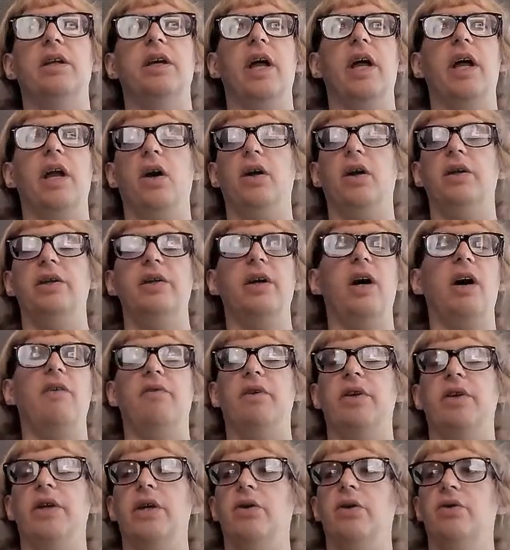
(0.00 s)
and on
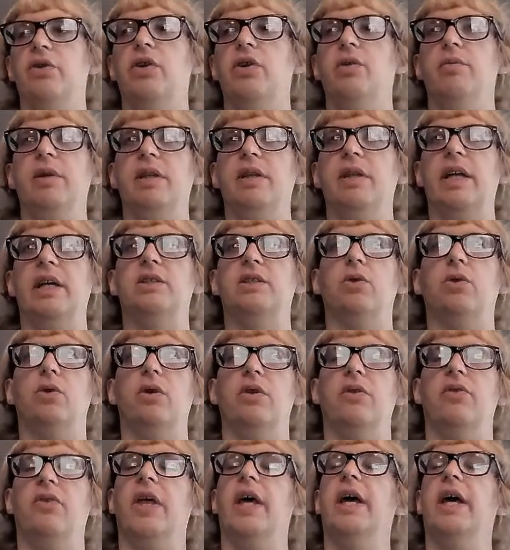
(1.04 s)
off of YouTube and that
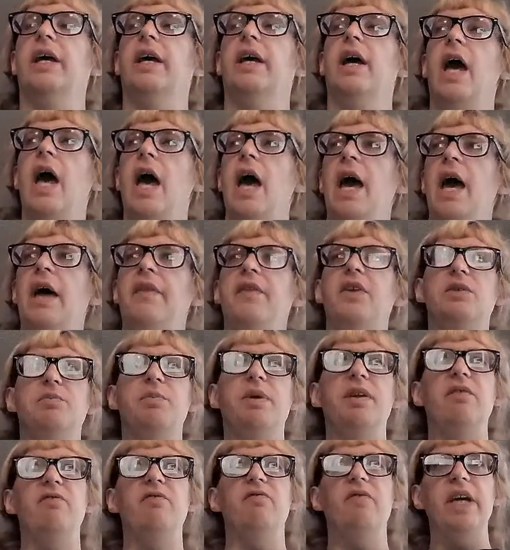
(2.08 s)
sort of thing. And there's
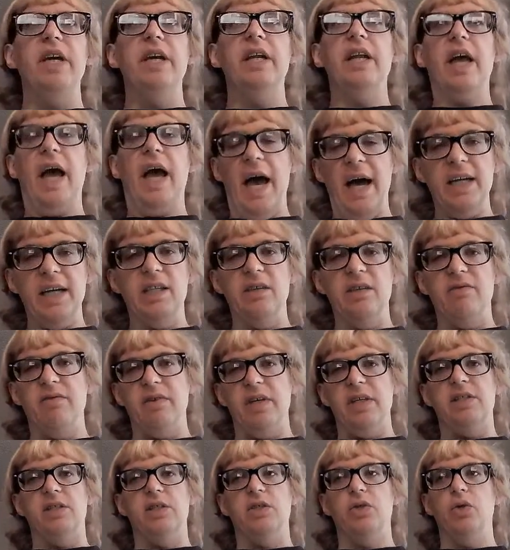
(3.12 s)
been vegan
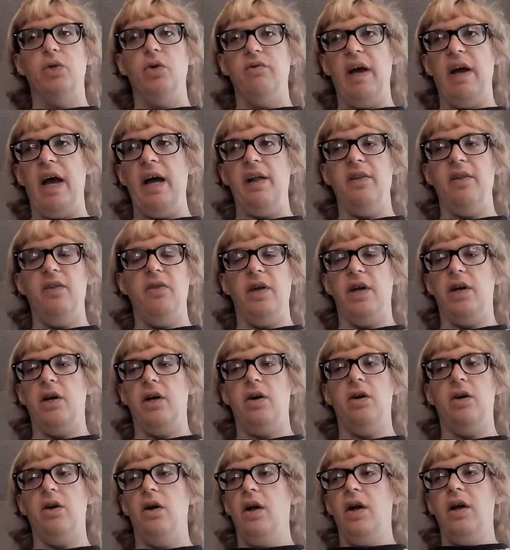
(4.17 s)
activists who have had
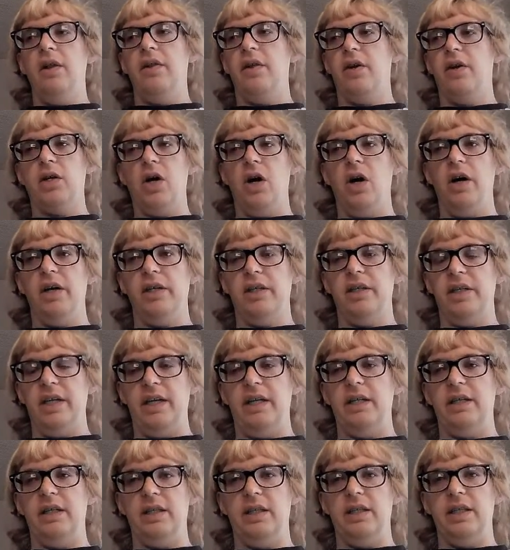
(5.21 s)
their
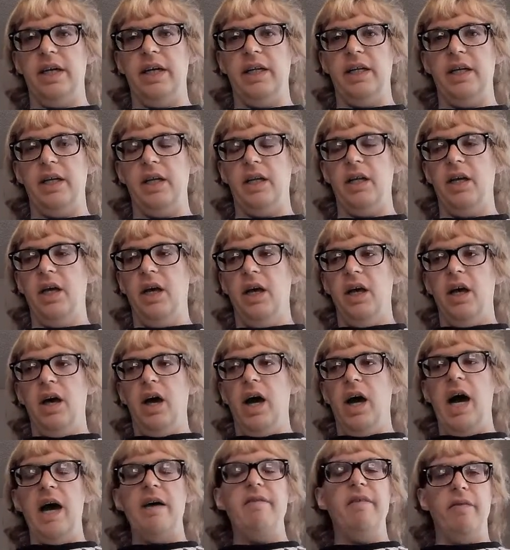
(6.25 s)
content deleted.
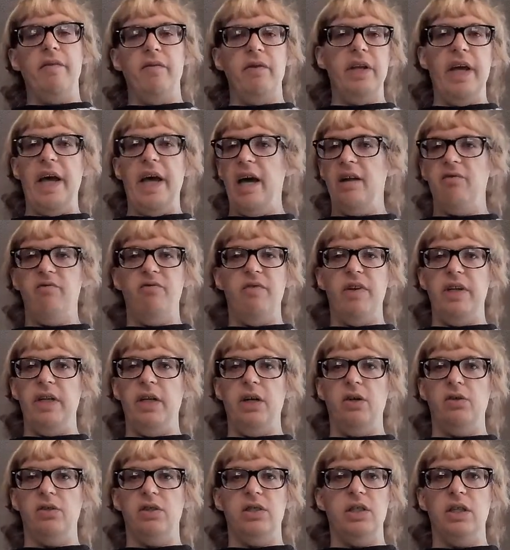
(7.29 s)
I've even had
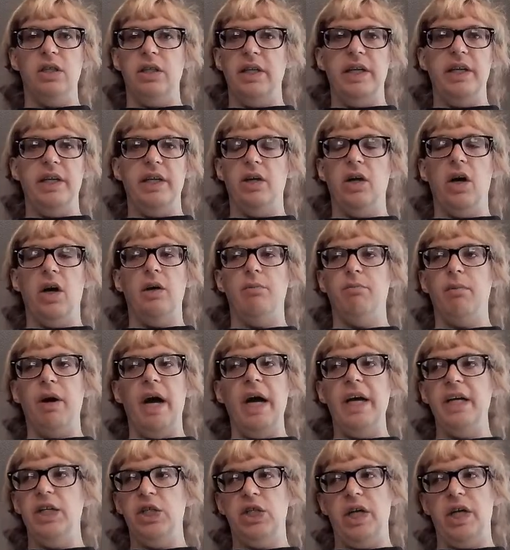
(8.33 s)
videos deleted on
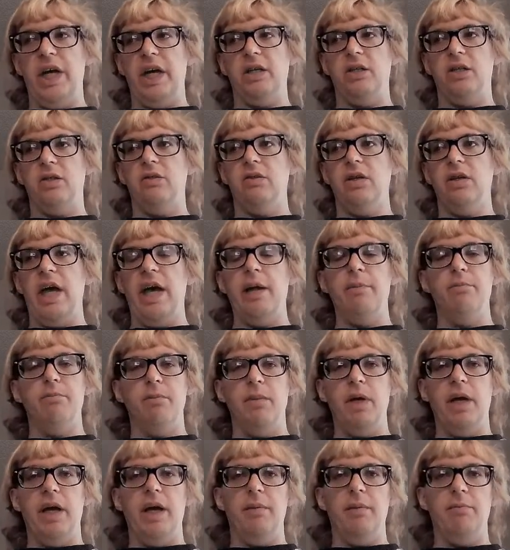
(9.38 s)
my channel,
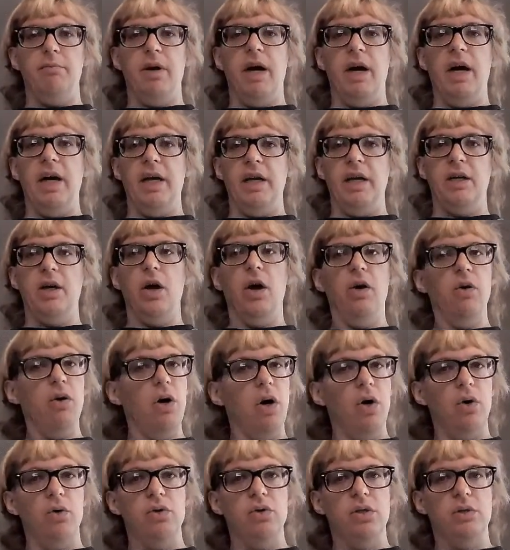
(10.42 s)
and my
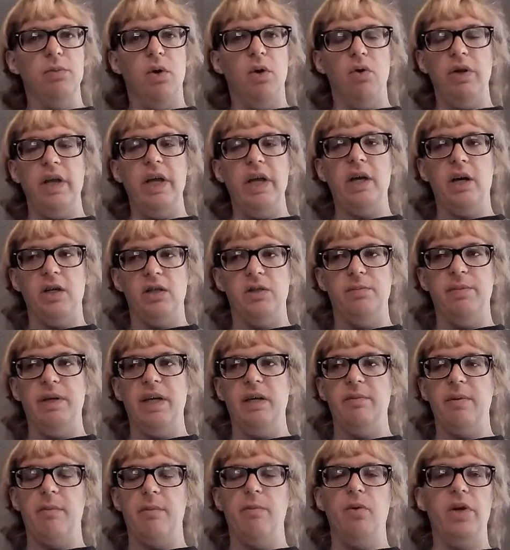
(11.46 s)
co-host Monique, I'll
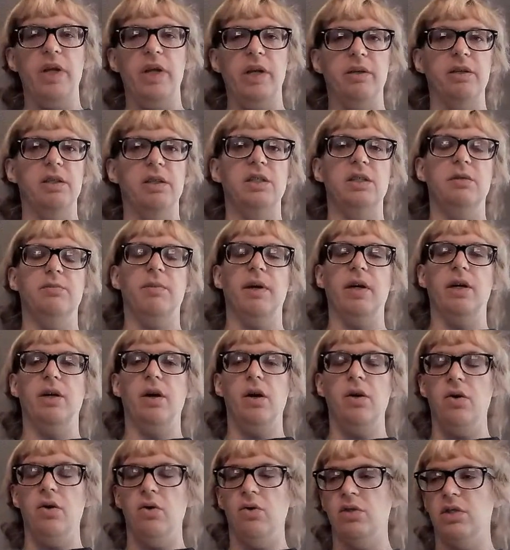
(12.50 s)
speak about Monique because she's my
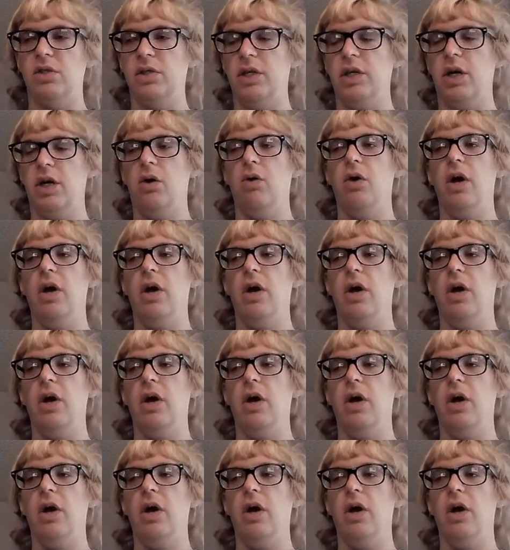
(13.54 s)
co-host,